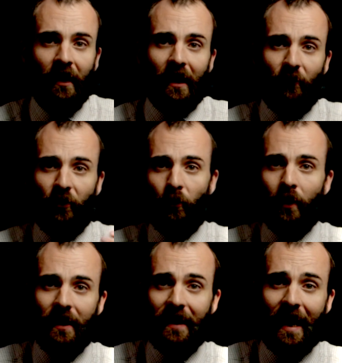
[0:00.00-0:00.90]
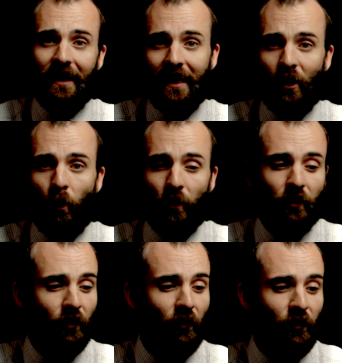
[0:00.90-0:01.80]
If 3z equals
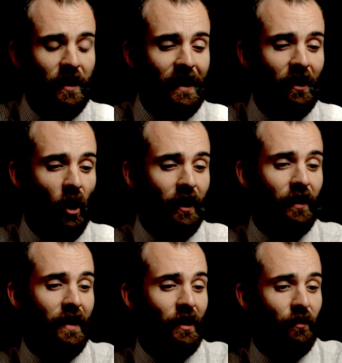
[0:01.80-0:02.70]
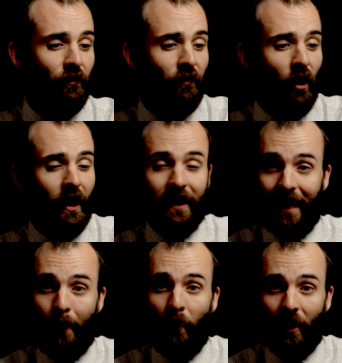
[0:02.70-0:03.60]
15, I can then divide
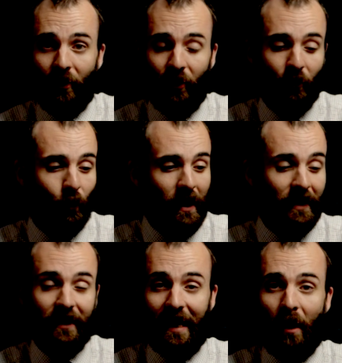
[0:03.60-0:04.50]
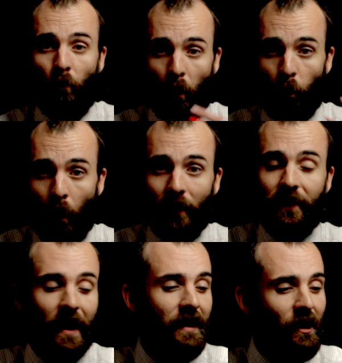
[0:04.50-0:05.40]
that by 3 to get what
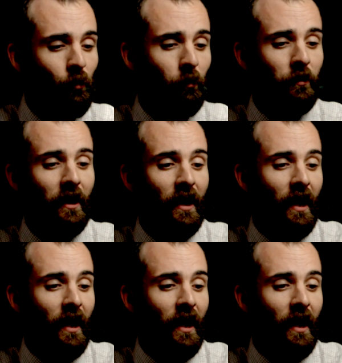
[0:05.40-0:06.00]
1z equals,